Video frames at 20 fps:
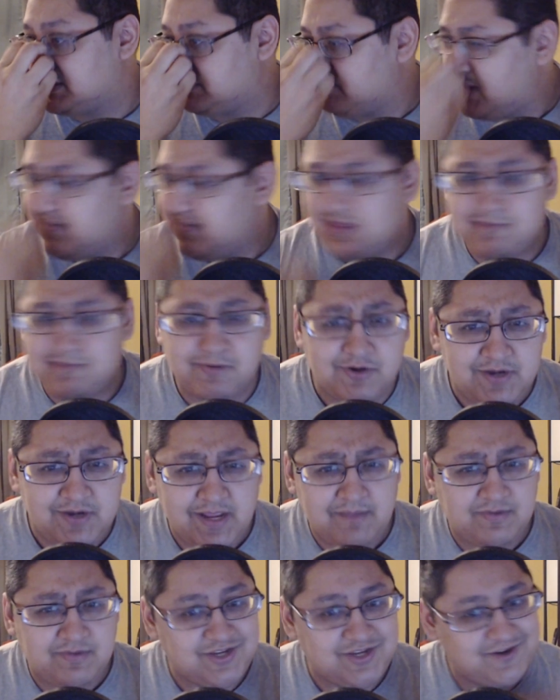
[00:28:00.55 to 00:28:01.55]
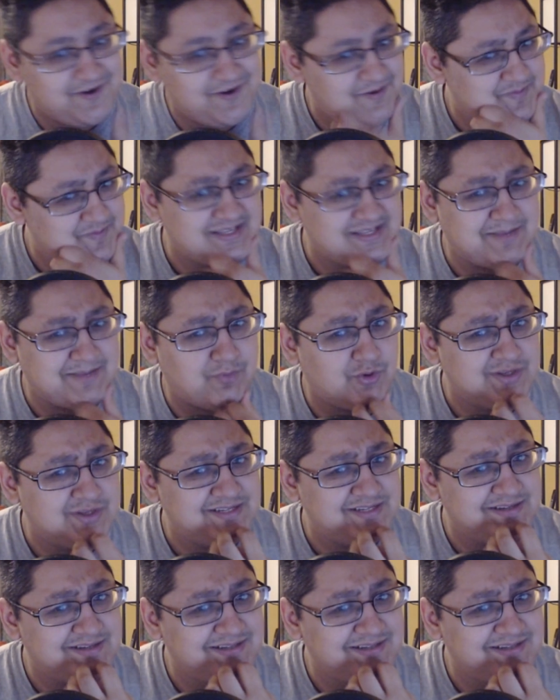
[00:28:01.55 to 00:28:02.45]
Maybe the burn damage, I don't know. Is that poison?